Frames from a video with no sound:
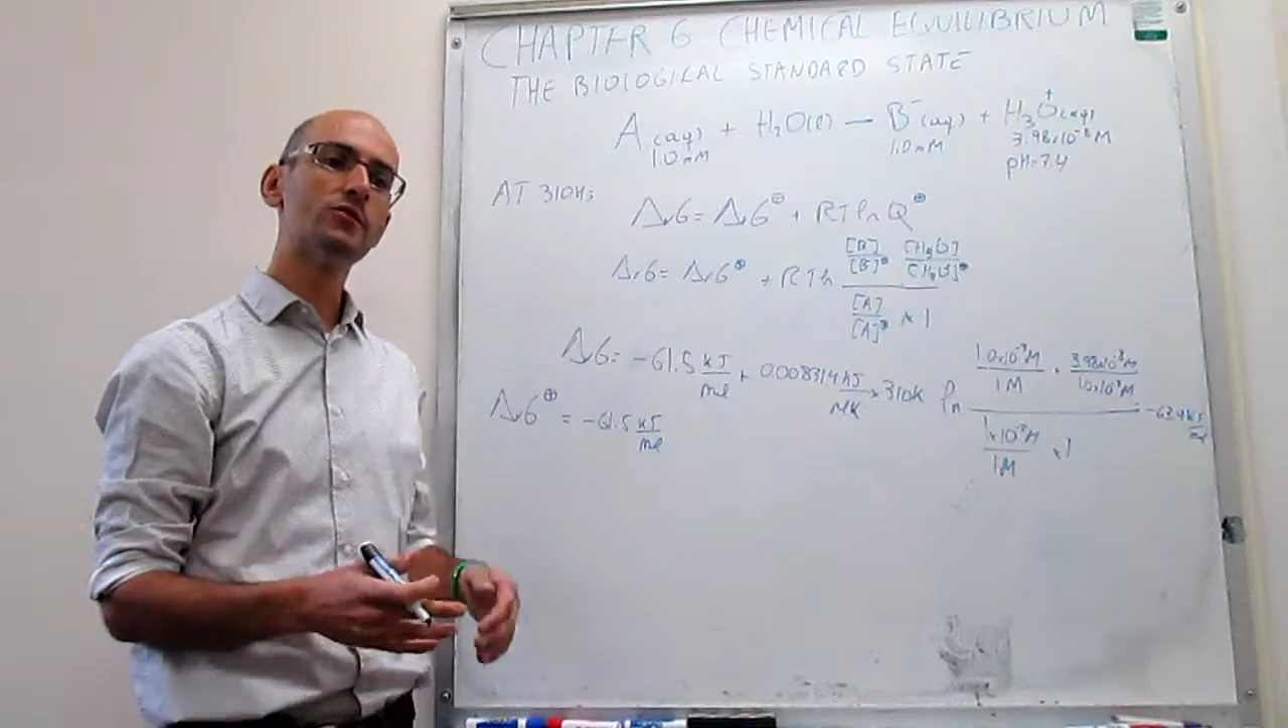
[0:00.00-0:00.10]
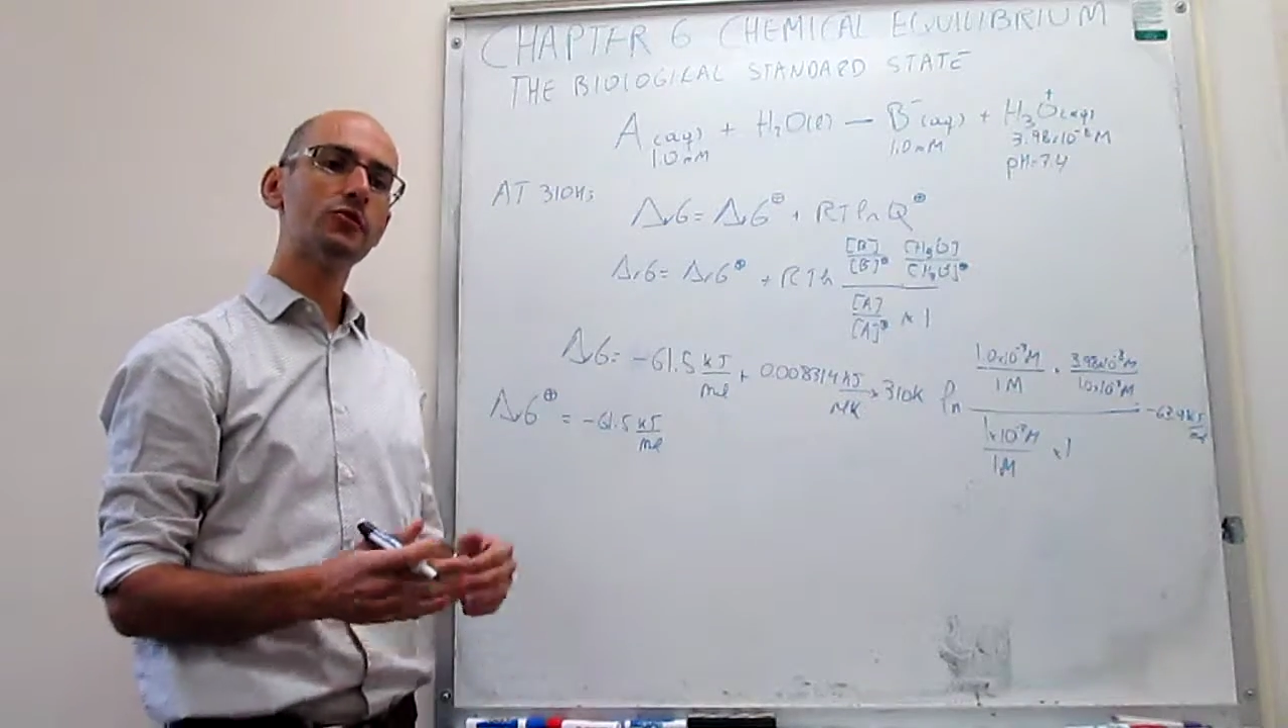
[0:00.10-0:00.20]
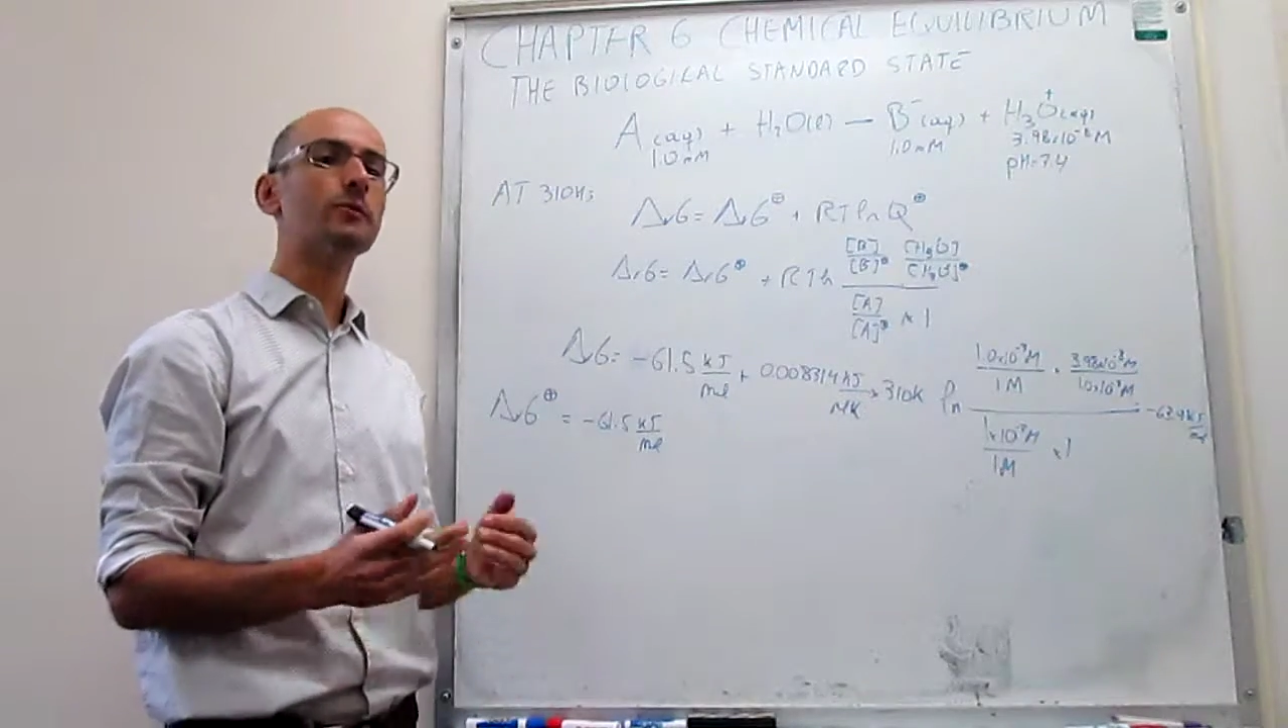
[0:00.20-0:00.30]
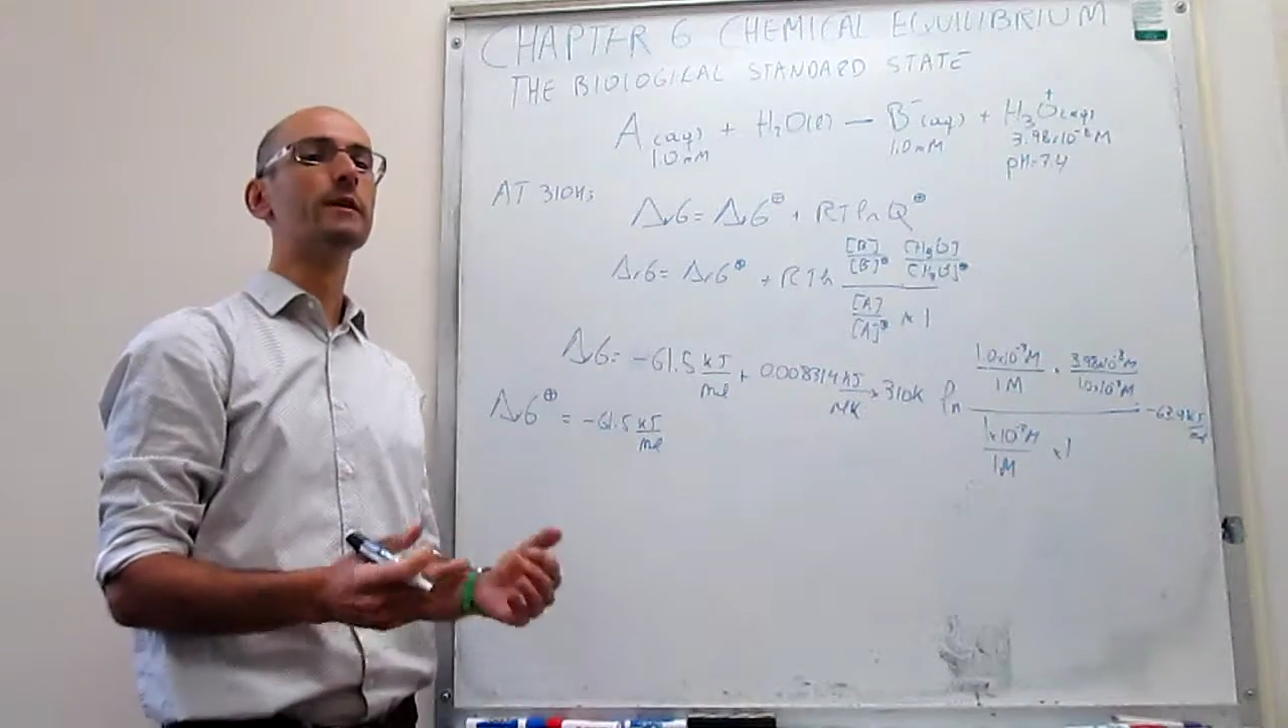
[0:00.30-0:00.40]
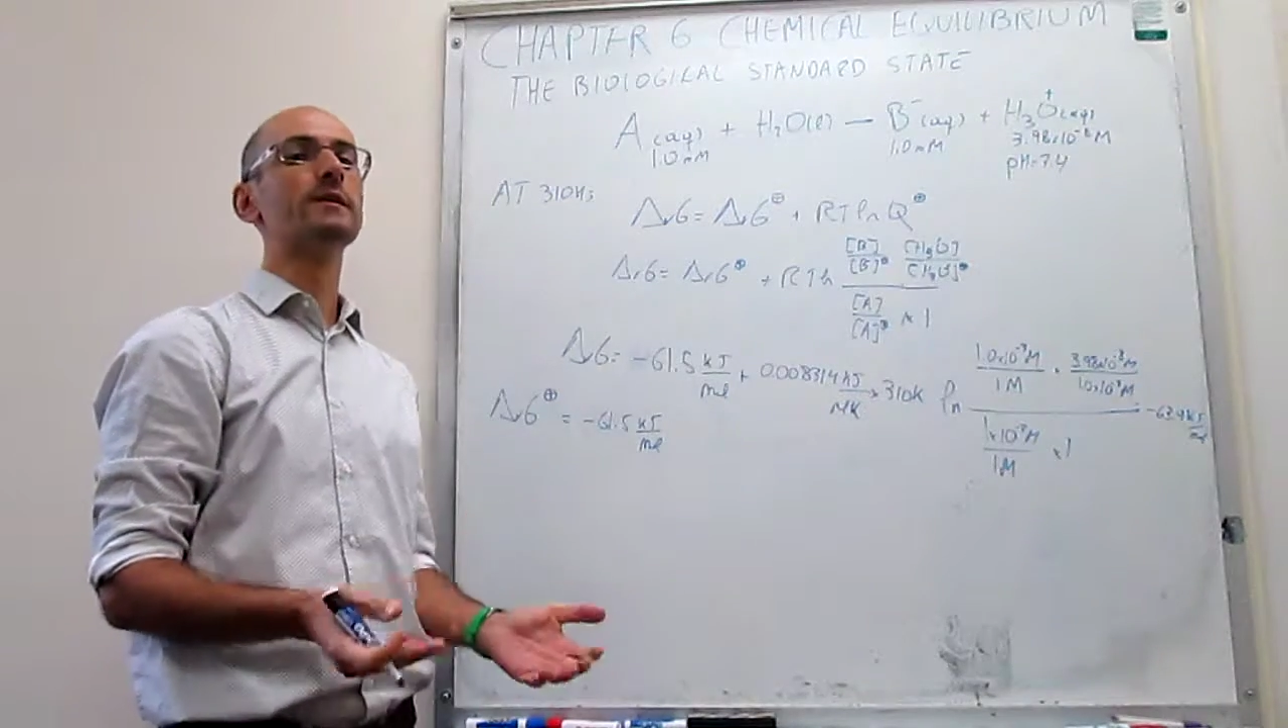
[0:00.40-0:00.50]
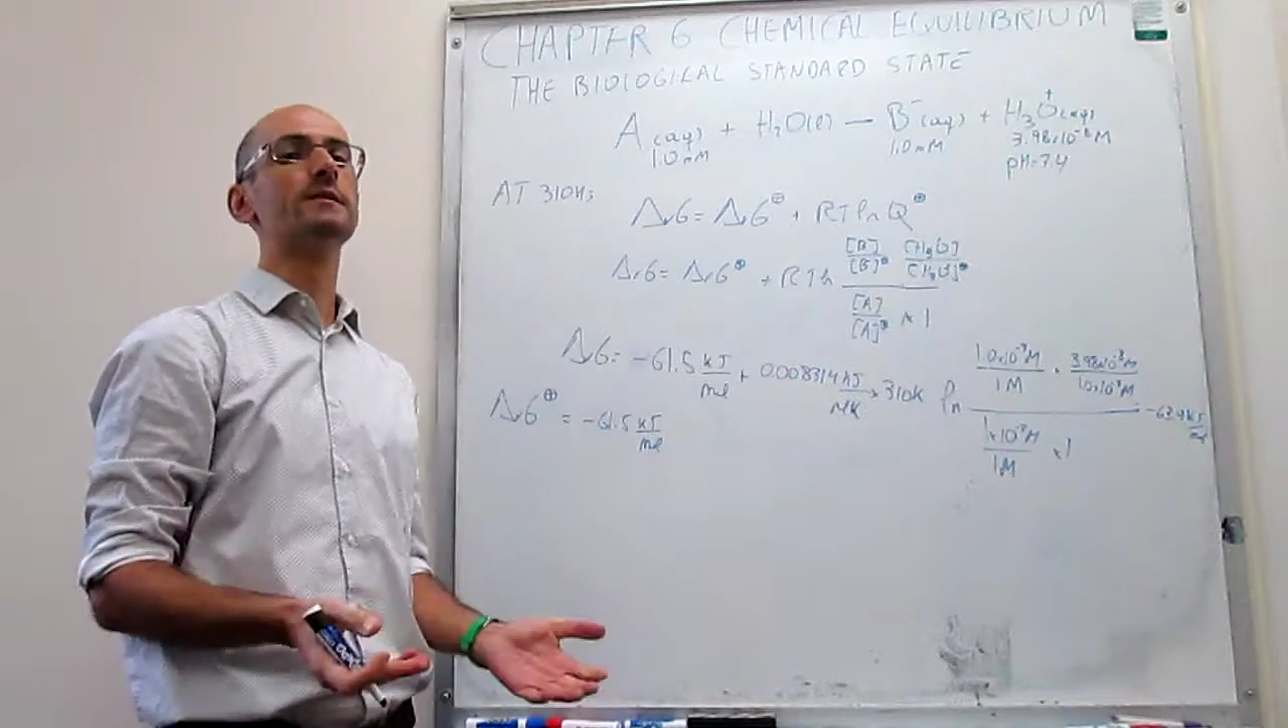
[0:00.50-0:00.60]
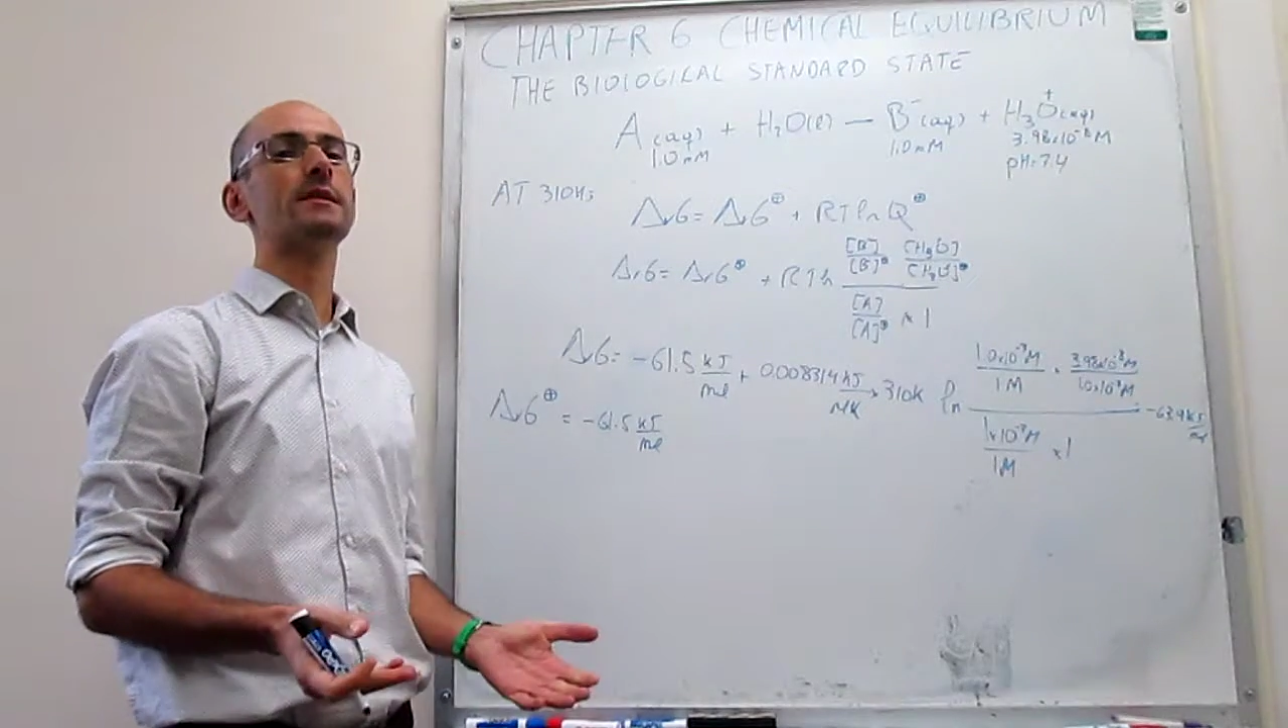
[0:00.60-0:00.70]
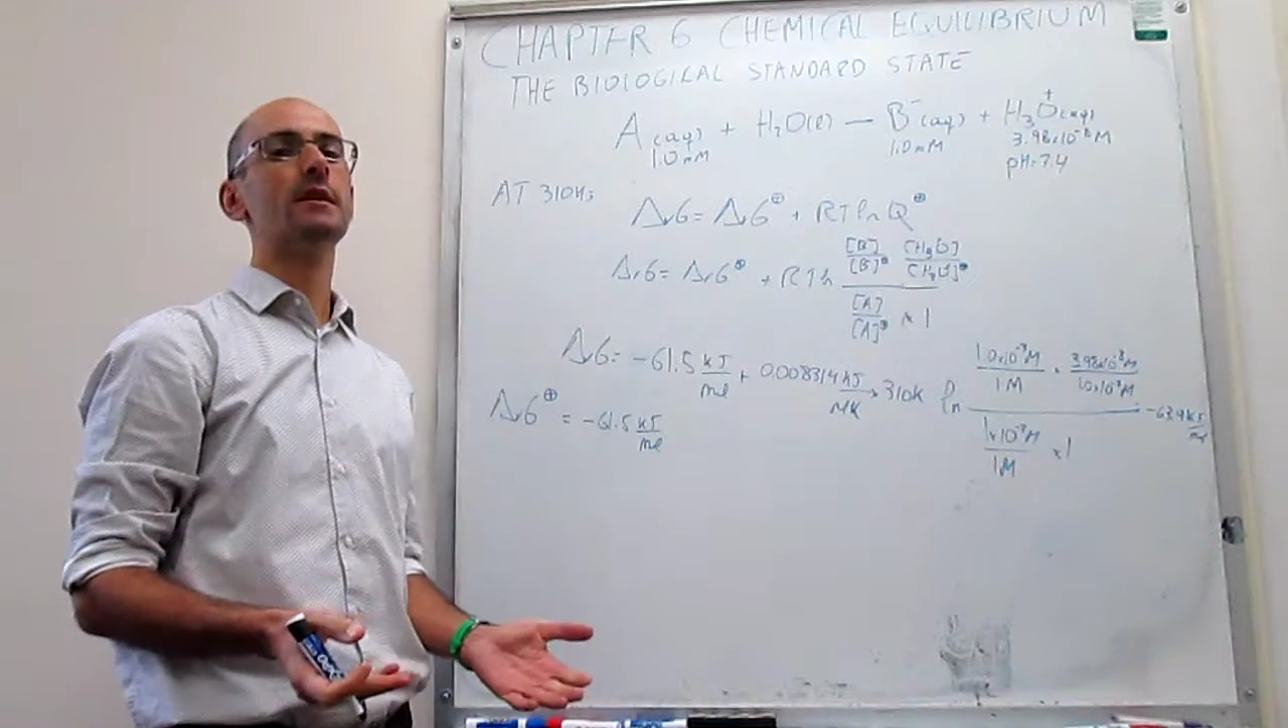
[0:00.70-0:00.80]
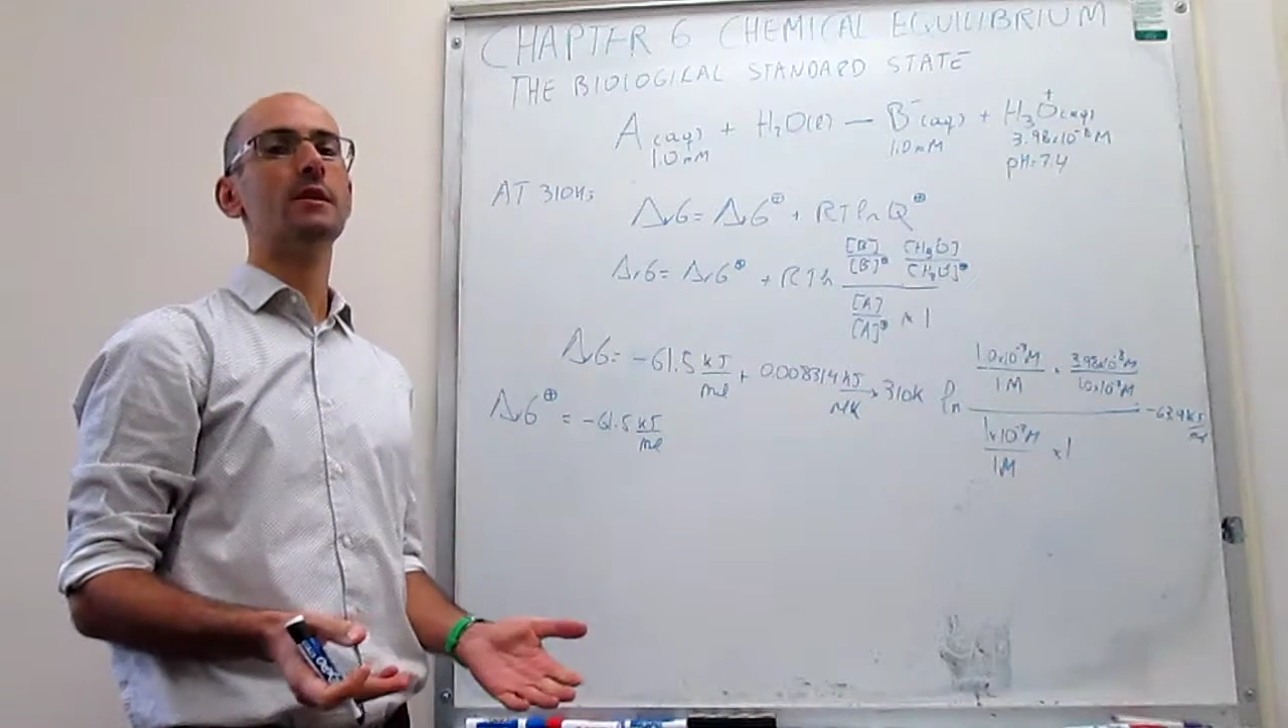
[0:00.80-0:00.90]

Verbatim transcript: two ways